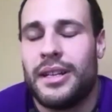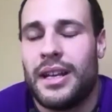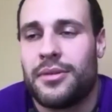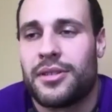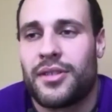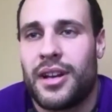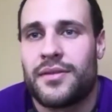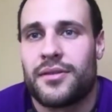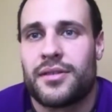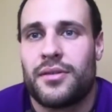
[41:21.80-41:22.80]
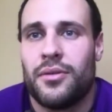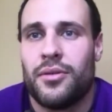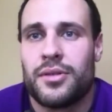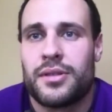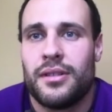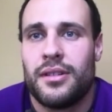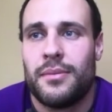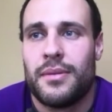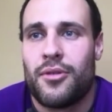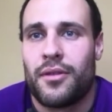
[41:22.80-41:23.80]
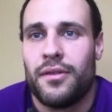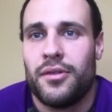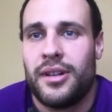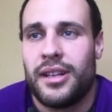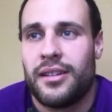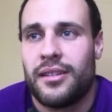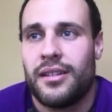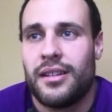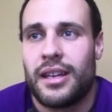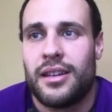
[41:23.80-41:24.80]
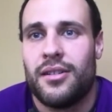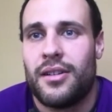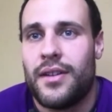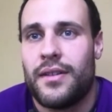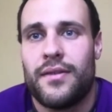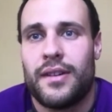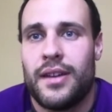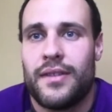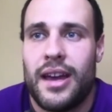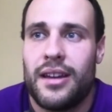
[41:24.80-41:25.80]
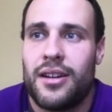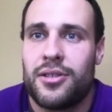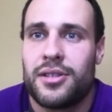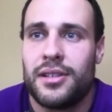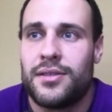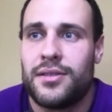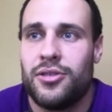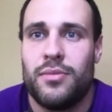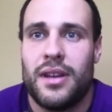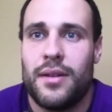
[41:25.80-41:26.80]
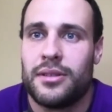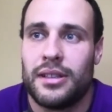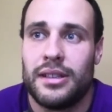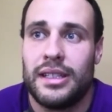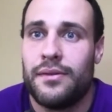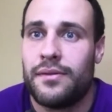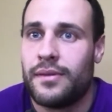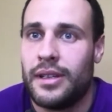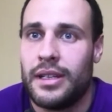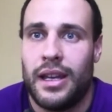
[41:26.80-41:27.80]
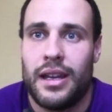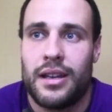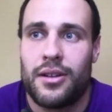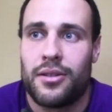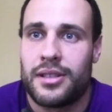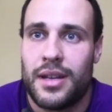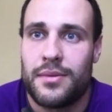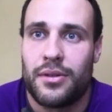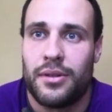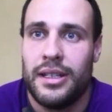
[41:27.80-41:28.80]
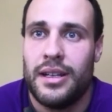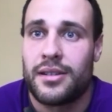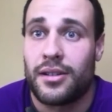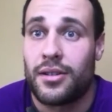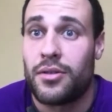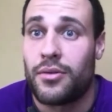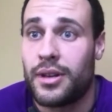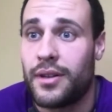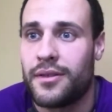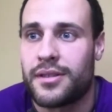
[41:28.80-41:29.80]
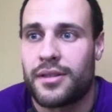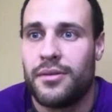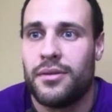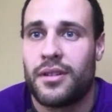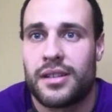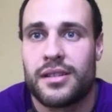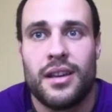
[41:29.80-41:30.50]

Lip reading: able to transfer schools a little bit more fluidity? Like, if a head coach leaves, should you be able to leave and go to the same school he does, or go to a different school? Because